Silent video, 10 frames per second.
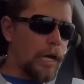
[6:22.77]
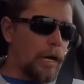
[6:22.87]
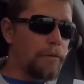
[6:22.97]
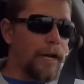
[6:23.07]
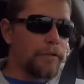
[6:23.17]

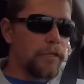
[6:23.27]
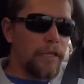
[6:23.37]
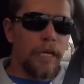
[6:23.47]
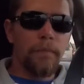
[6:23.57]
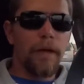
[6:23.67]
I would actually
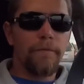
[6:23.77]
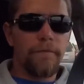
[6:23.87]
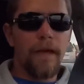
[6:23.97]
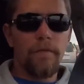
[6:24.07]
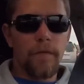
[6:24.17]
think it might
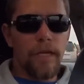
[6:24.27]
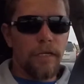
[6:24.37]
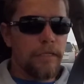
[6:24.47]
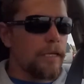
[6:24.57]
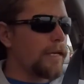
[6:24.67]
favor the
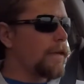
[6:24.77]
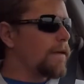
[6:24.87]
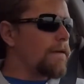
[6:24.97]
EXT.